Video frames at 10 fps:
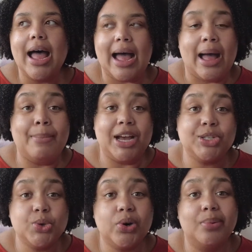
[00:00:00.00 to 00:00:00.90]
At my
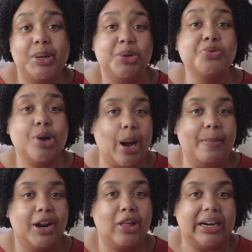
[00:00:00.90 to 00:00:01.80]
school, we do not
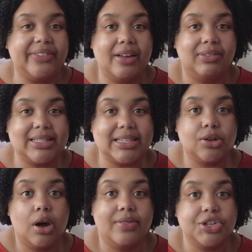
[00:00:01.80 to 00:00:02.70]
put a lot of emphasis
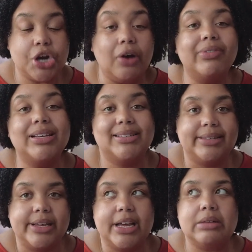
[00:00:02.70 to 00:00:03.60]
on the shelf
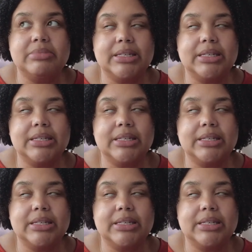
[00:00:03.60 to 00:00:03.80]
exams.